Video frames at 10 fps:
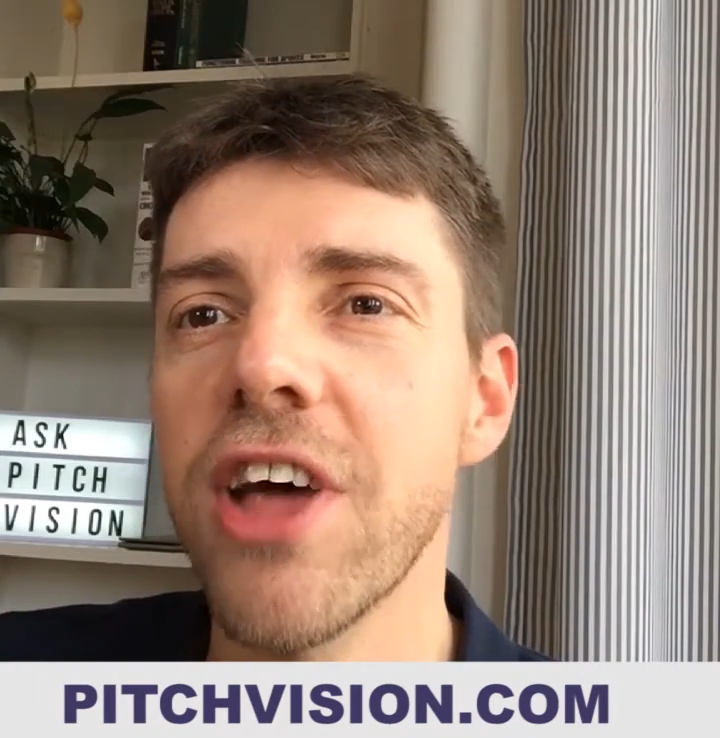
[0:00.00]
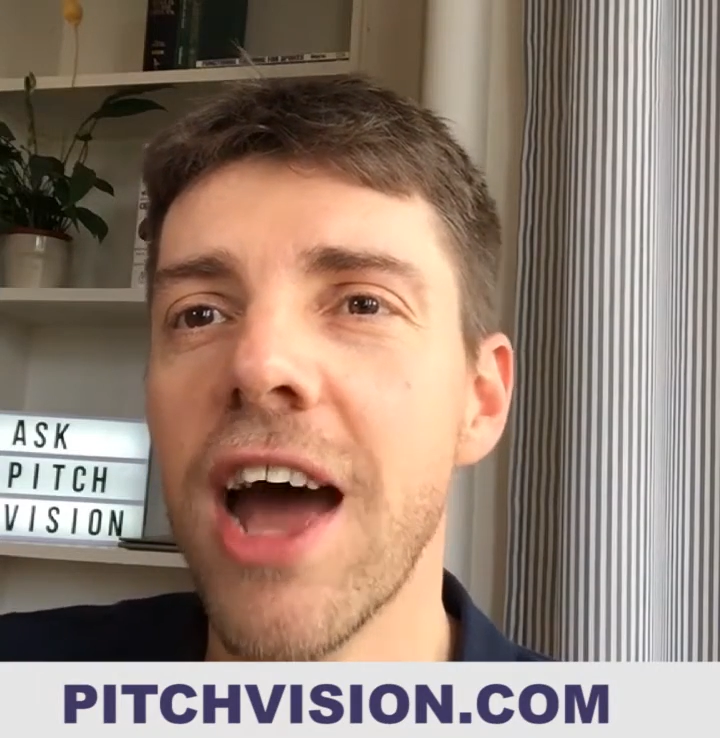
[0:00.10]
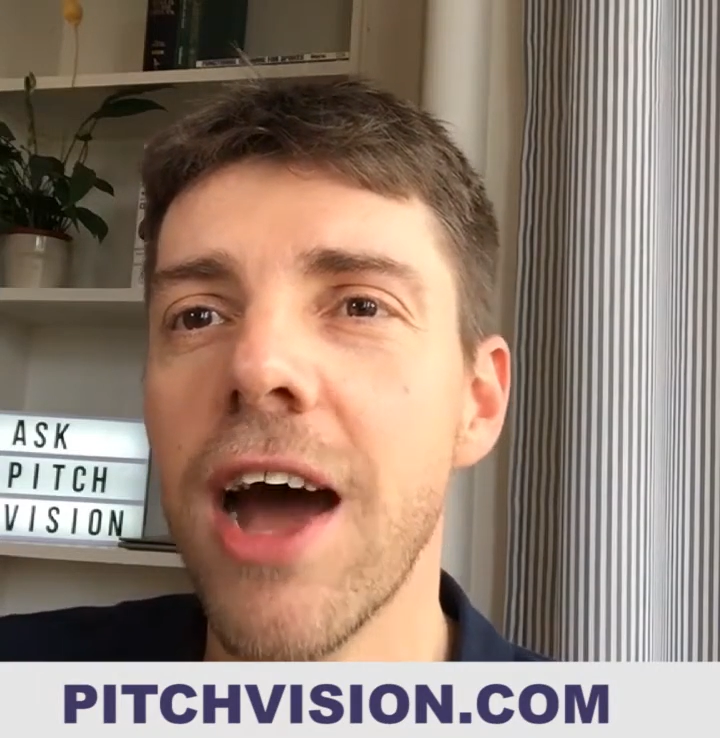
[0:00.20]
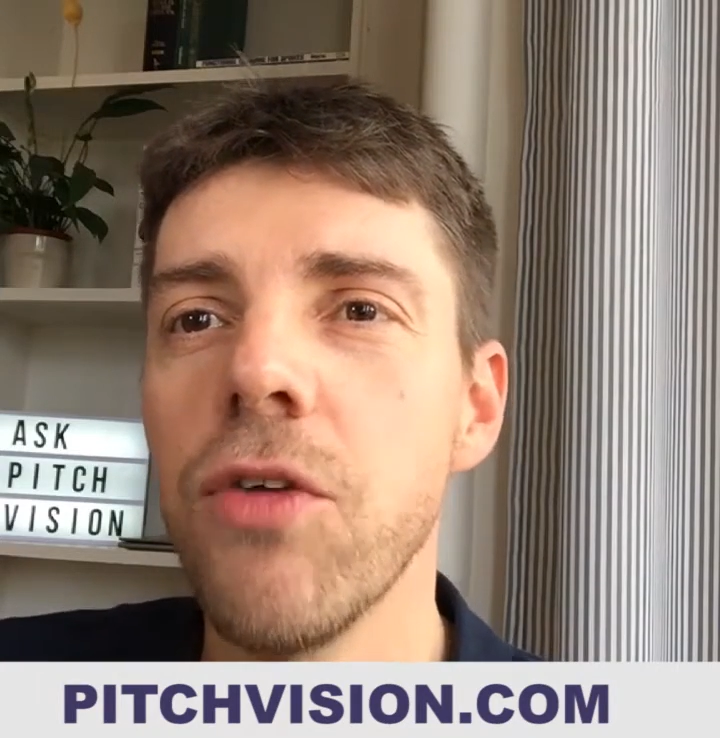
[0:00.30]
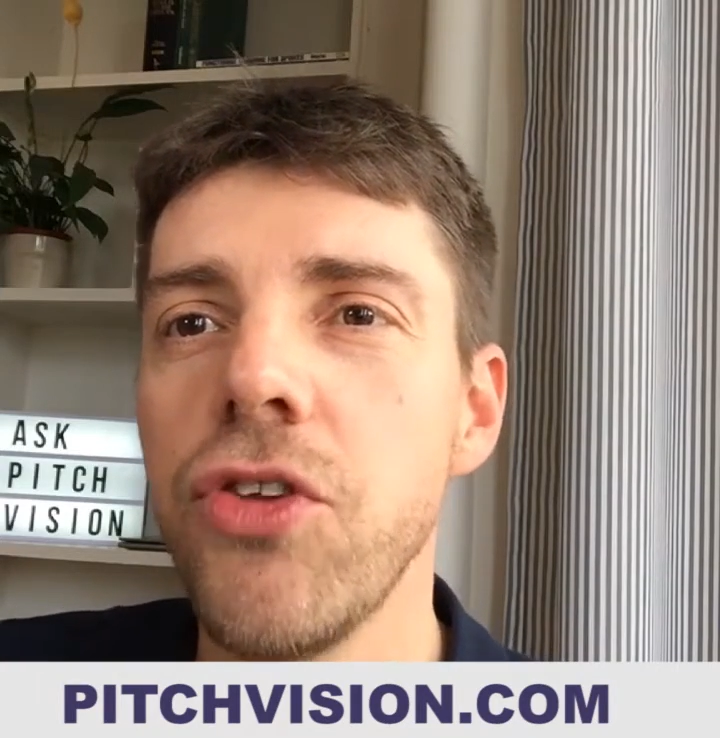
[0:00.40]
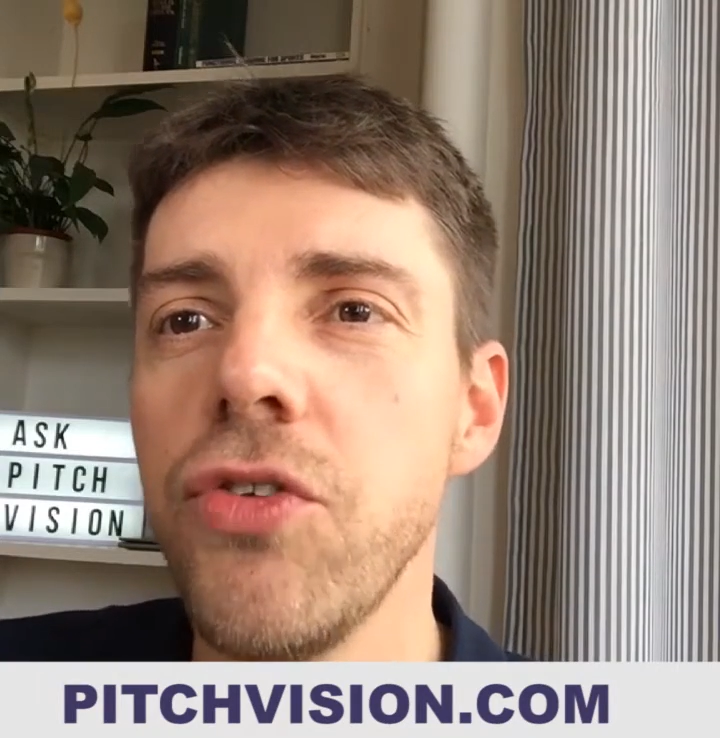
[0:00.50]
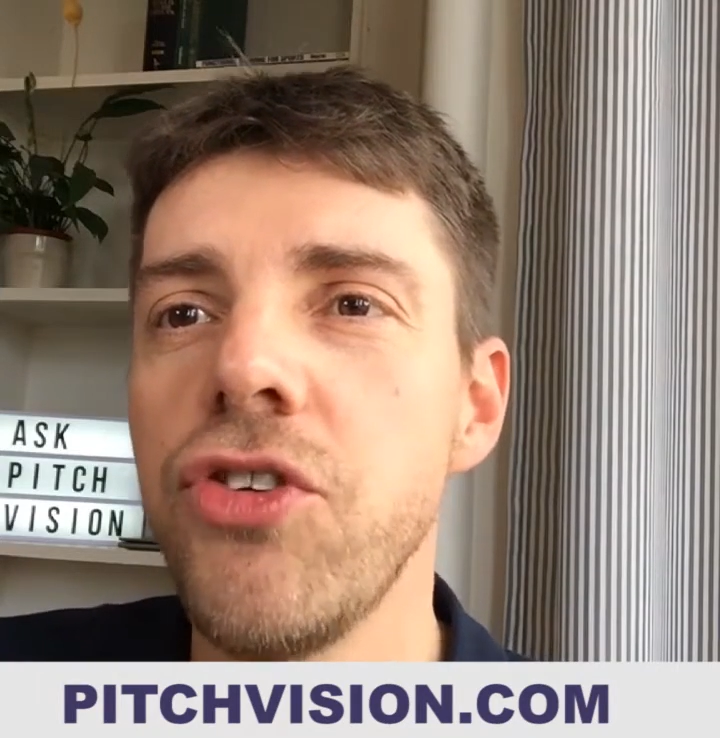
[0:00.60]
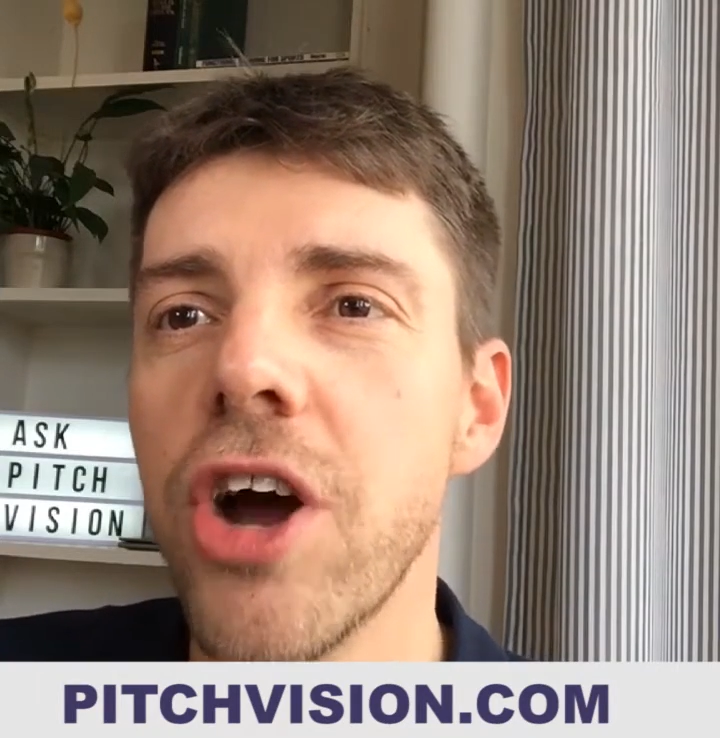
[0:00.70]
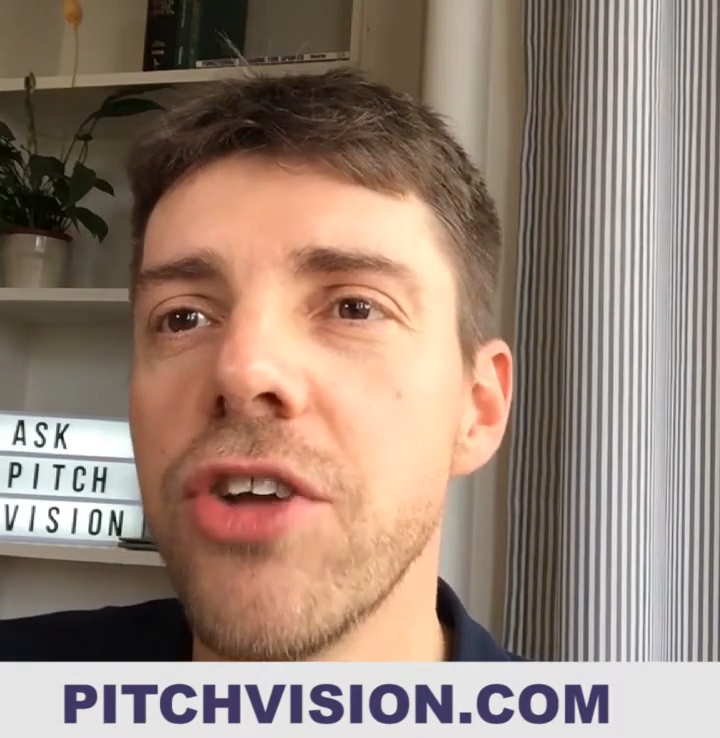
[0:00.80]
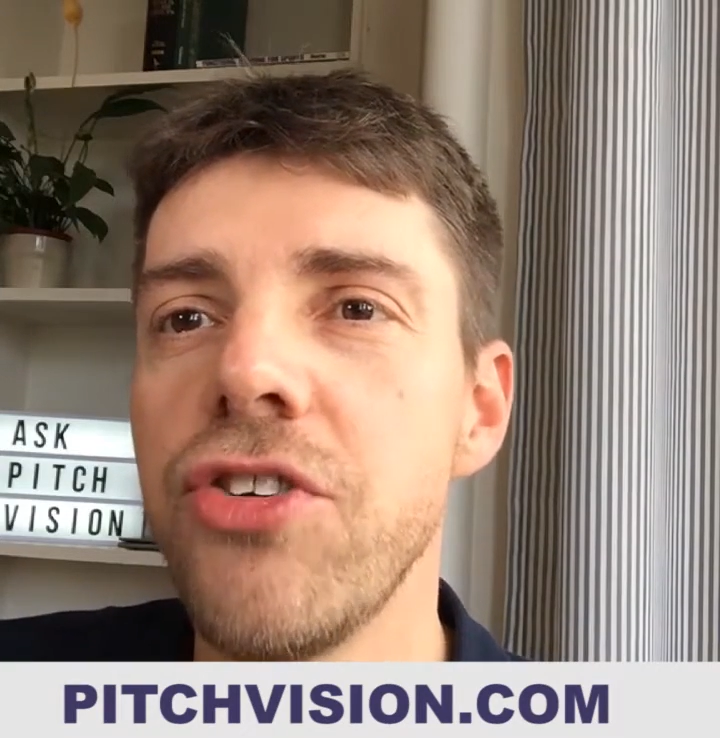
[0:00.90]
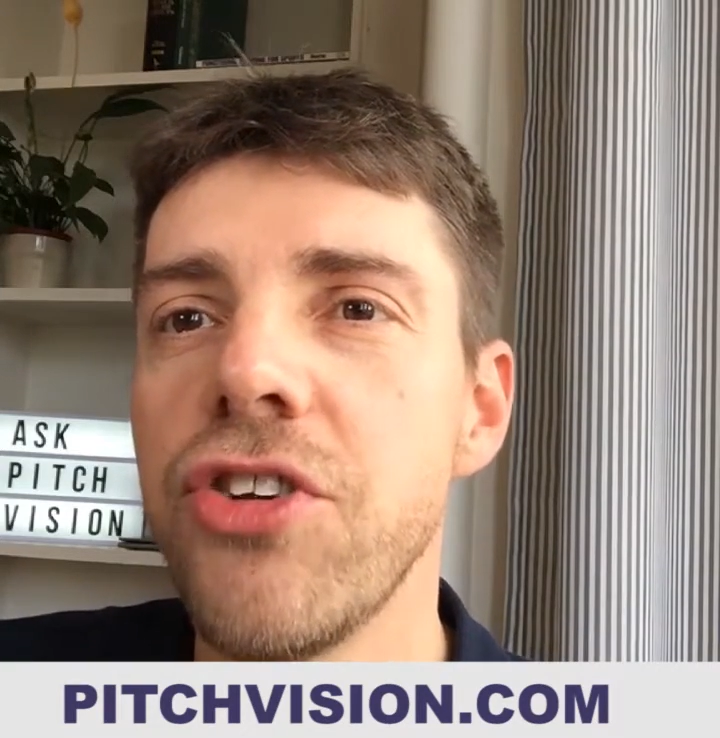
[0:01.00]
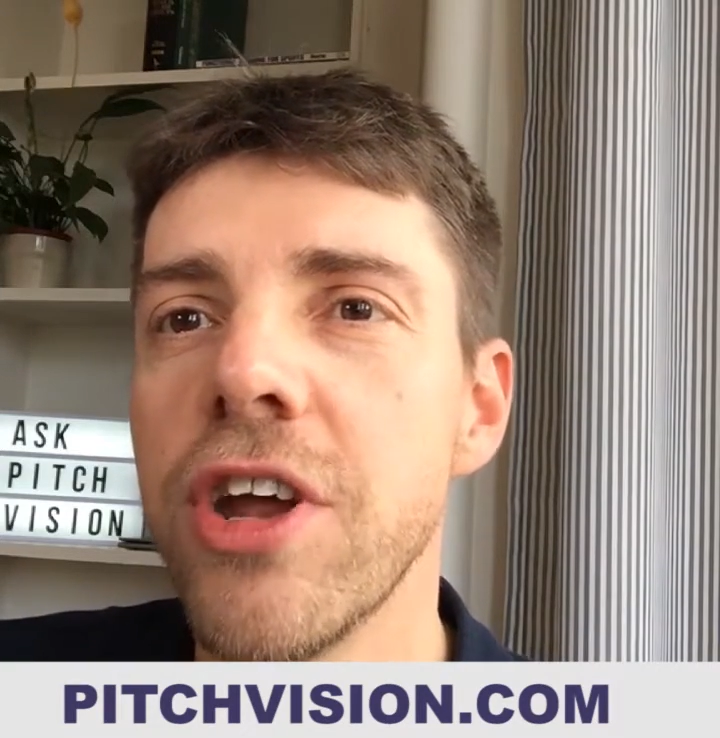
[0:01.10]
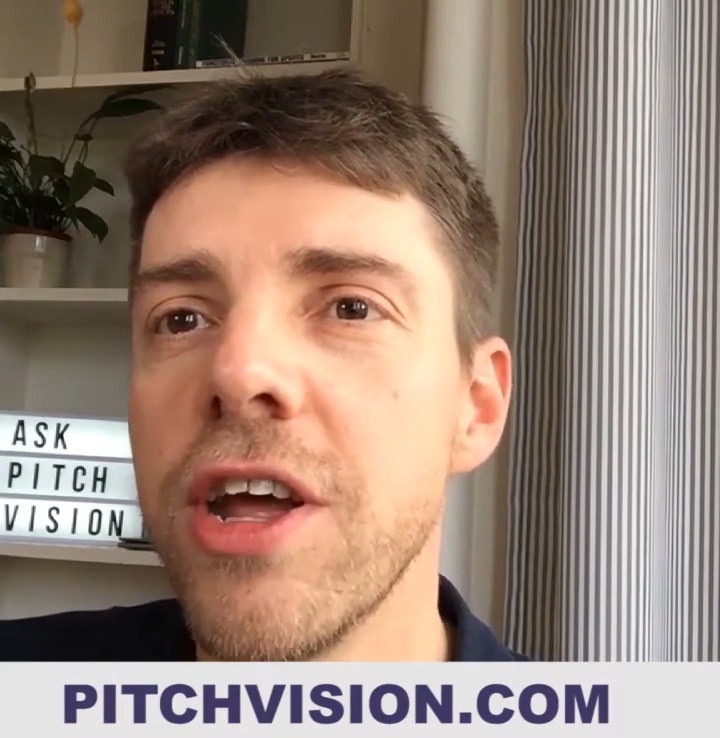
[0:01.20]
how do you judge